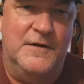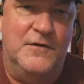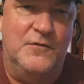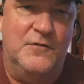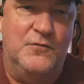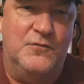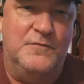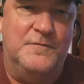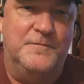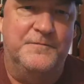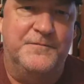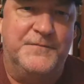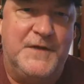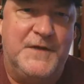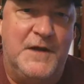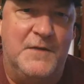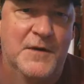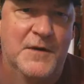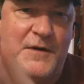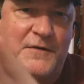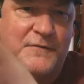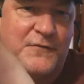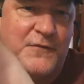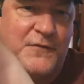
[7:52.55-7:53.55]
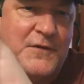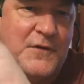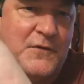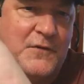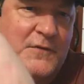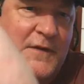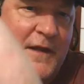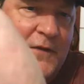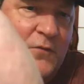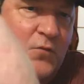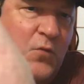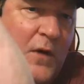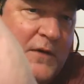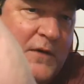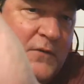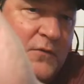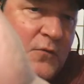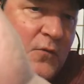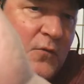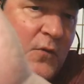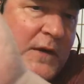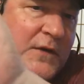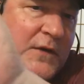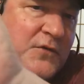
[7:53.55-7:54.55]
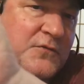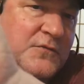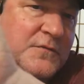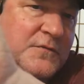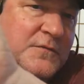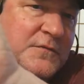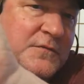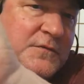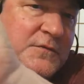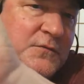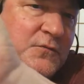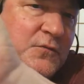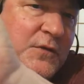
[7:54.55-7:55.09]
Oh, come on, Frito-Lay. Why couldn't